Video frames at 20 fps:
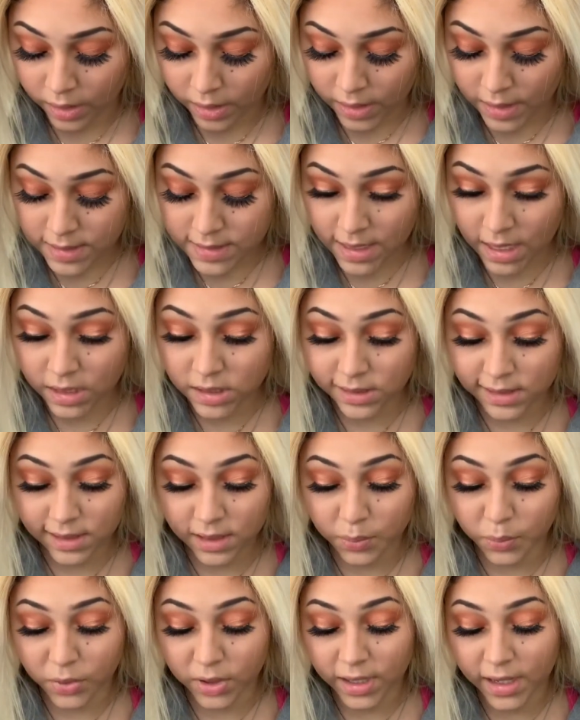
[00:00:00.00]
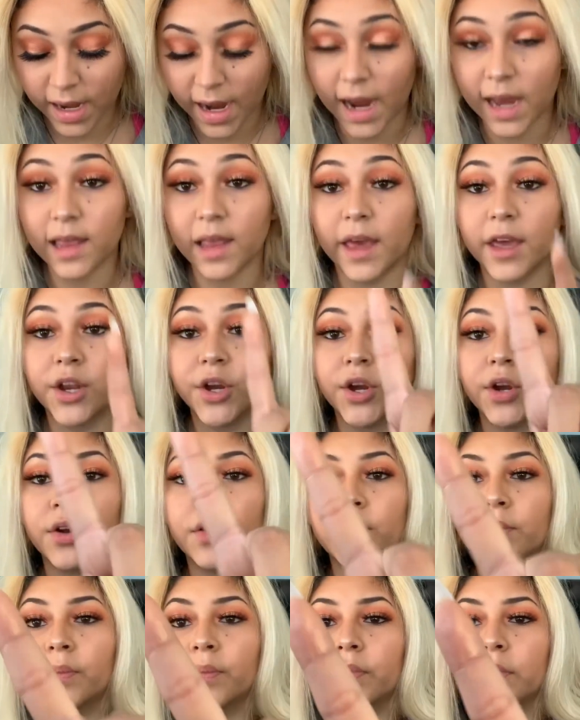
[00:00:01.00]
It's actually a pretty highlighter.
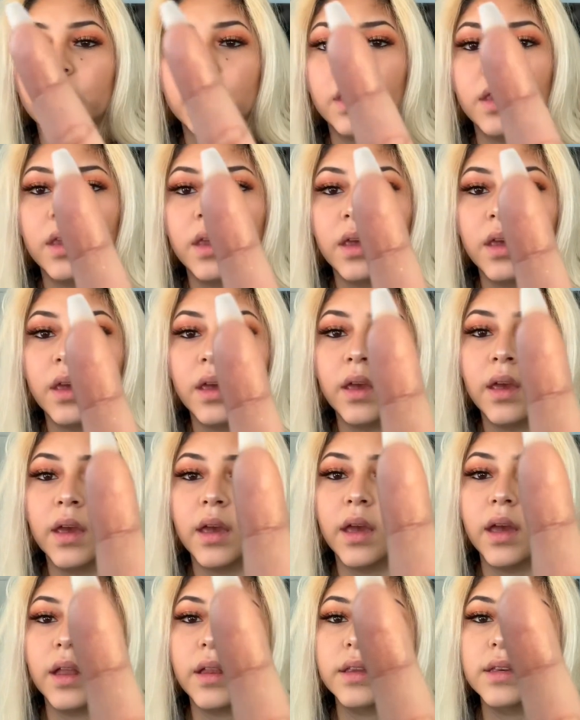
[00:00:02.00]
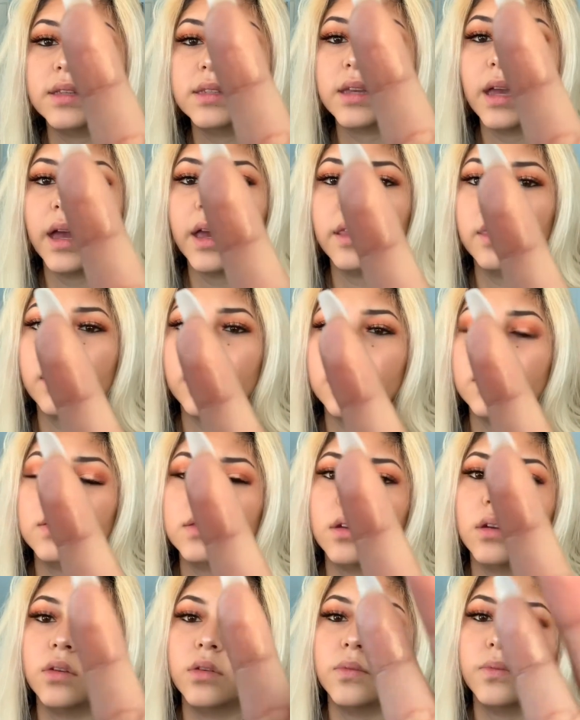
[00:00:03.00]
At least I think
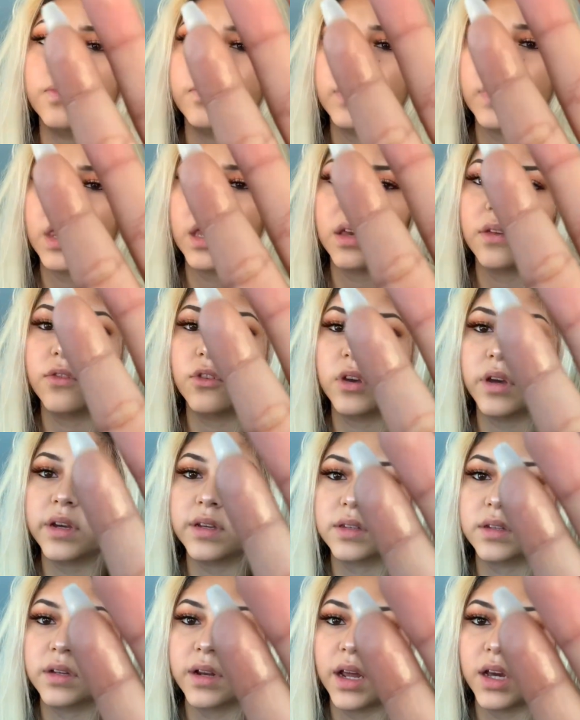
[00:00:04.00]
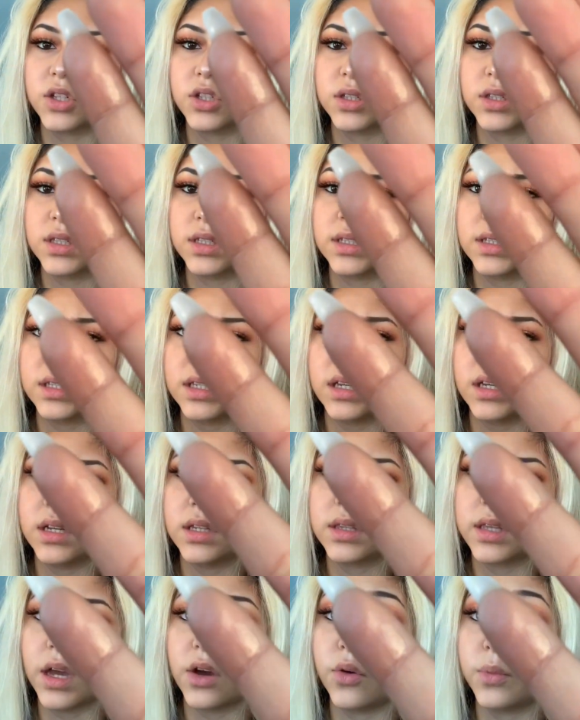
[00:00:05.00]
so. If you guys could actually see it,
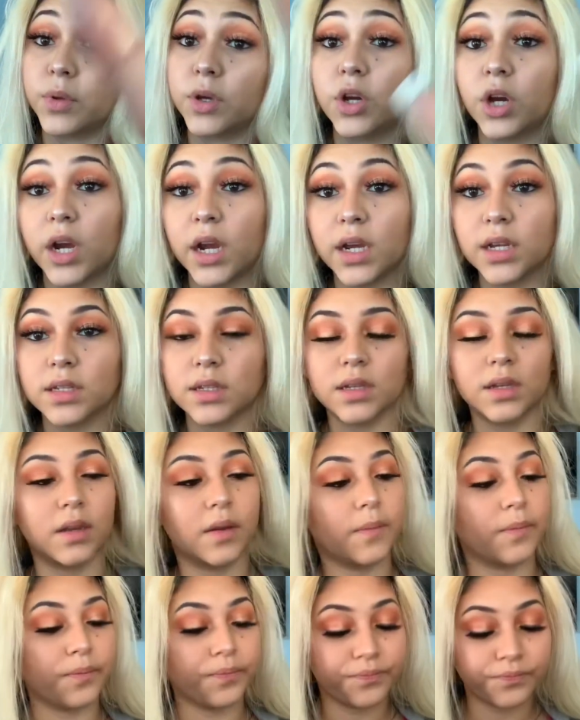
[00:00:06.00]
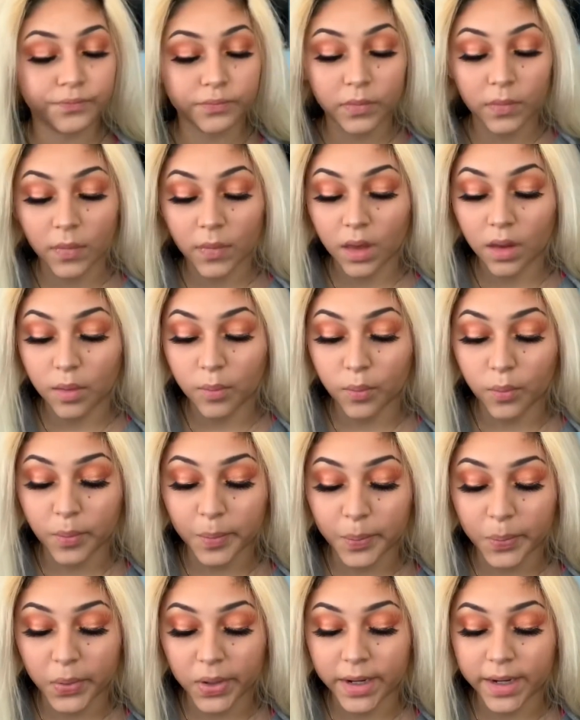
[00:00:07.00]
that would be great.
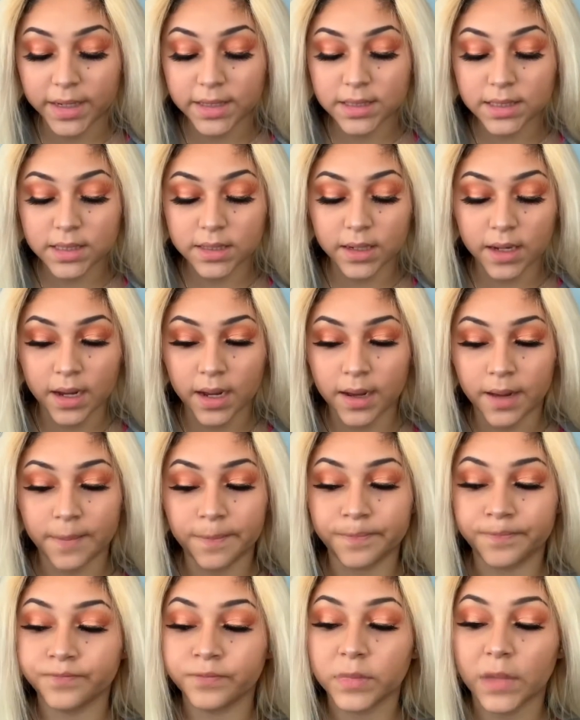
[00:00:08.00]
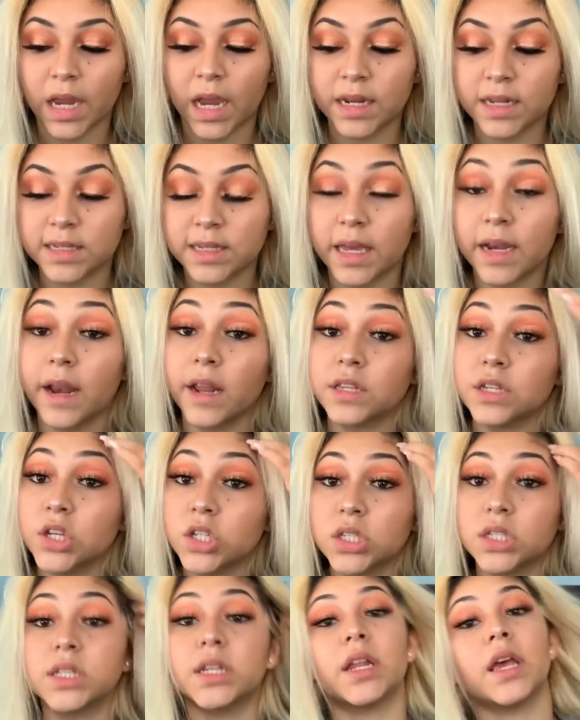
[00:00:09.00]
But I decided not to
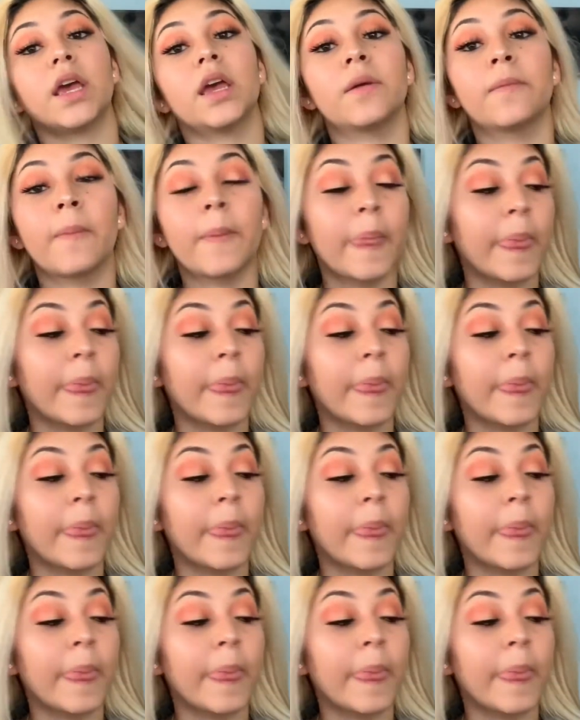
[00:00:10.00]
use it today,